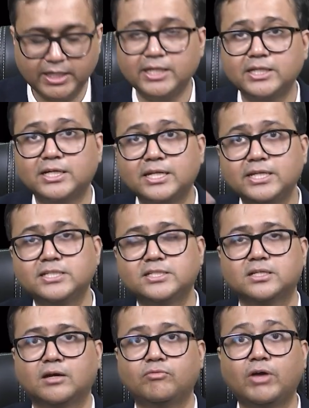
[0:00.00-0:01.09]

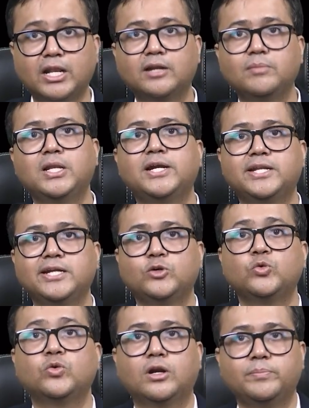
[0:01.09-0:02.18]
increase vulnerability to
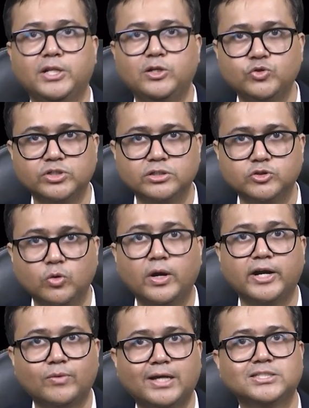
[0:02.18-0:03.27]
develop delusions so
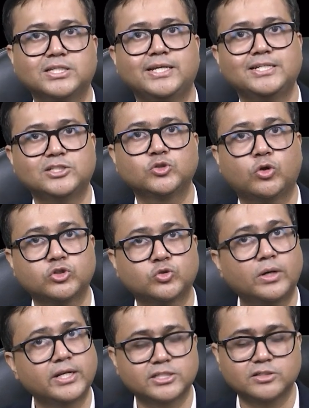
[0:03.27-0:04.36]
advanced age is also
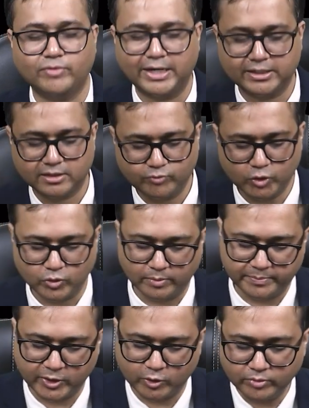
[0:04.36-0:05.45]
a risk factor for
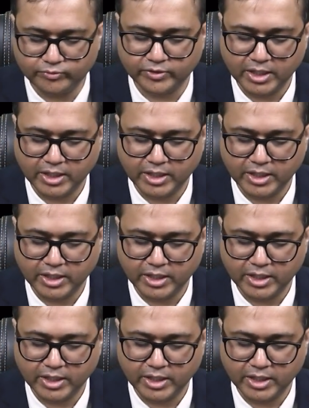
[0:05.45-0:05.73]
development of